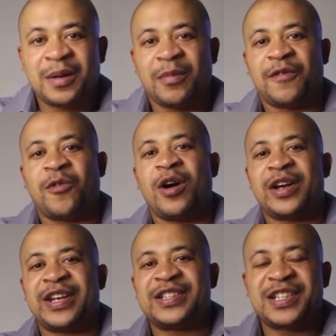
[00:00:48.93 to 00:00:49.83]
Before I
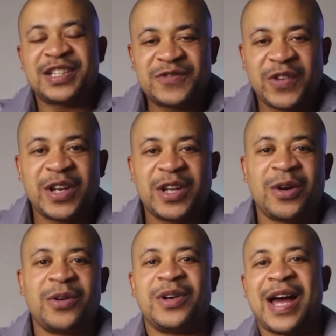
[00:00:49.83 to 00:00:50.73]
get into this
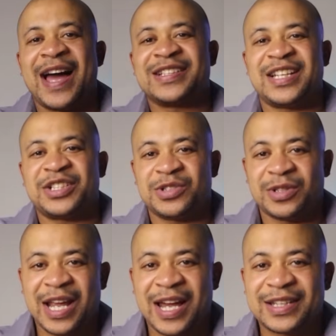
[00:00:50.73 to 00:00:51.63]
video, I ask that you
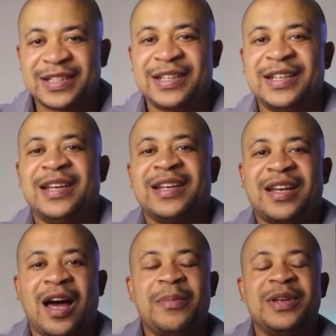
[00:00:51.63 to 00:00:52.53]
like,
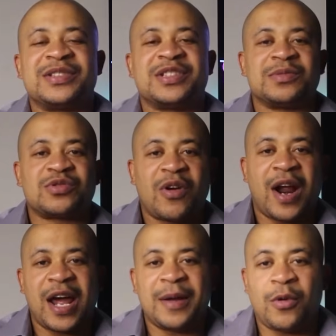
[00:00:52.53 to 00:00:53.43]
comment,
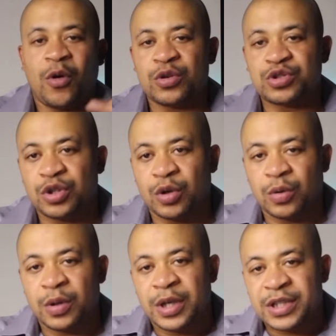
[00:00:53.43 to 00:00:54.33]
subscribe, also
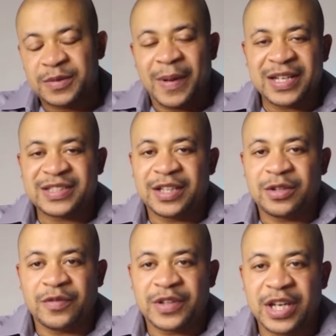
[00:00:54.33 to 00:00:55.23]
smash that
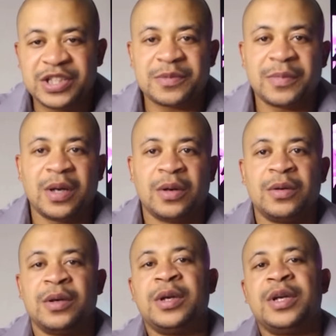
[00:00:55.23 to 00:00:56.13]
notification
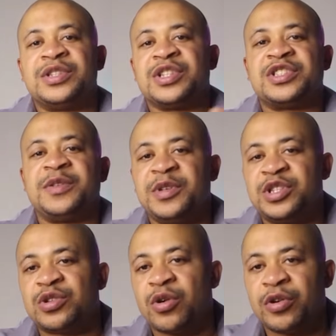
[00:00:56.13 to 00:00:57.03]
bell just to be
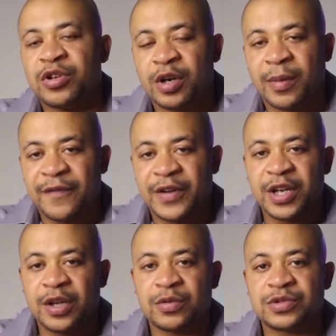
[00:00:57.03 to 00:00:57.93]
sure you get on my
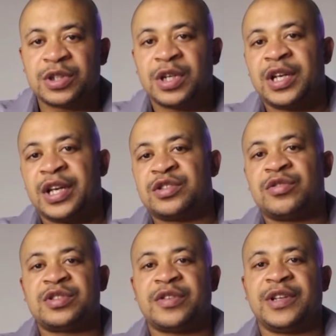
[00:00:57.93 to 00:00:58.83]
videos as
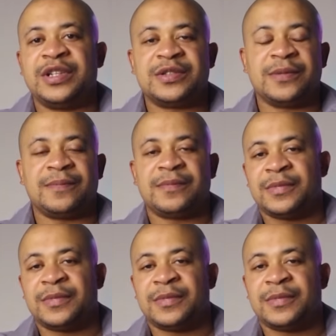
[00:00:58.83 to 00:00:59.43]
soon as I release them.